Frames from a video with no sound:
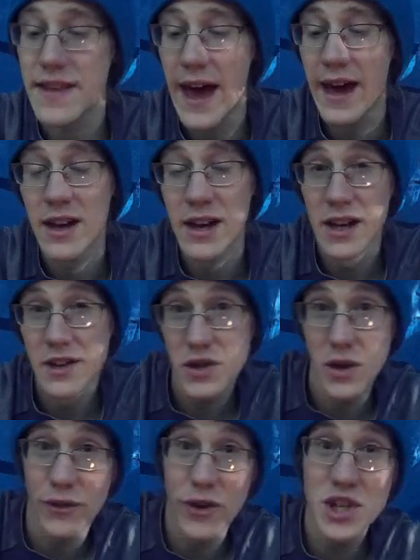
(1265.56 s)
that.
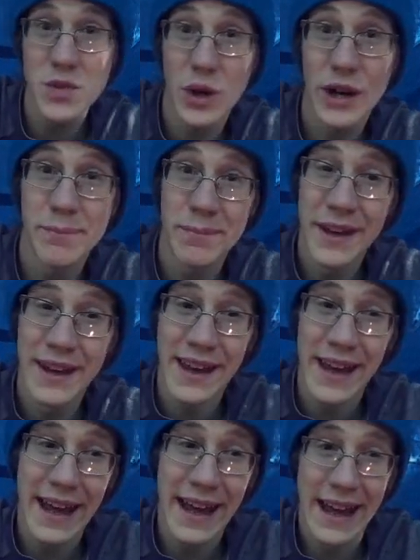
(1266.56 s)
So the first one,
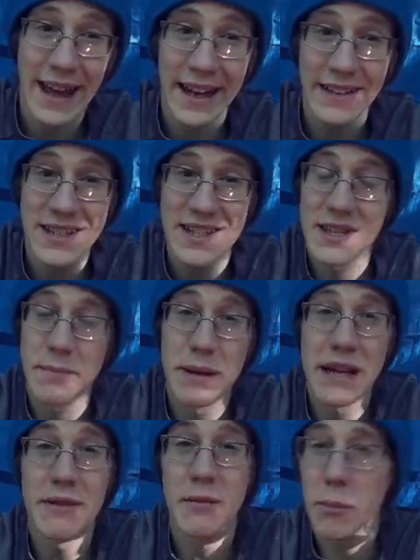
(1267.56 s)
and this is a
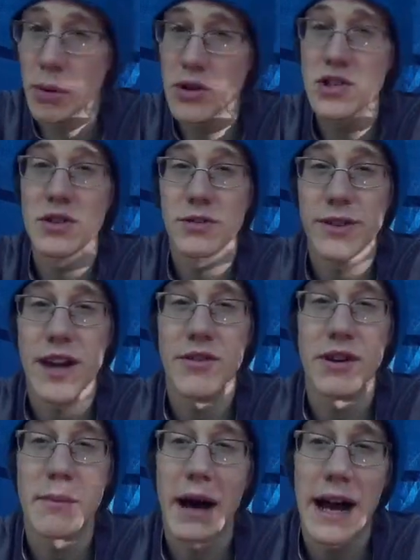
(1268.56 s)
big personal
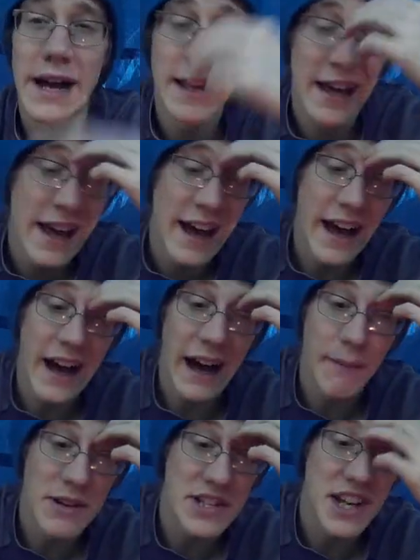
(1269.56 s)
favorite of mine,
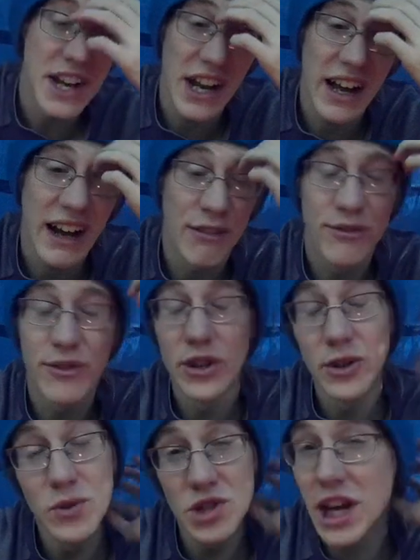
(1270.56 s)
there's a
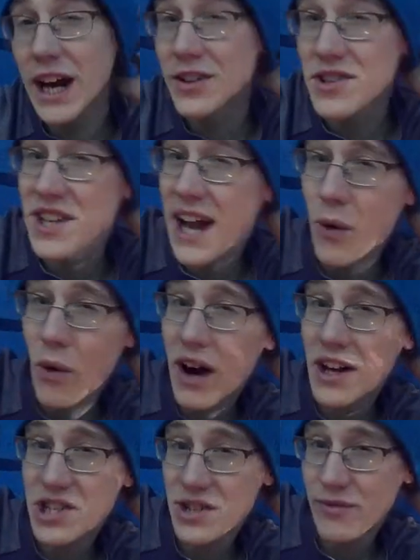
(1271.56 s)
few channels that I
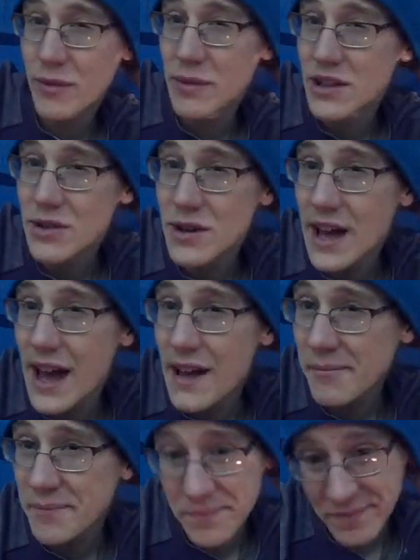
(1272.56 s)
watched from the UK,
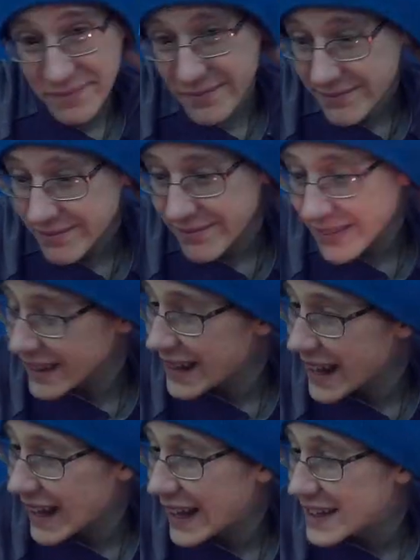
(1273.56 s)

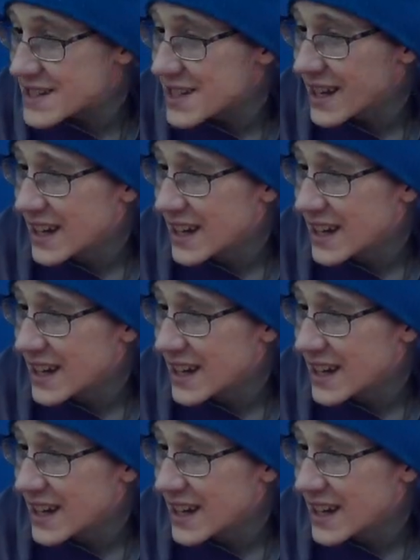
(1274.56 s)
and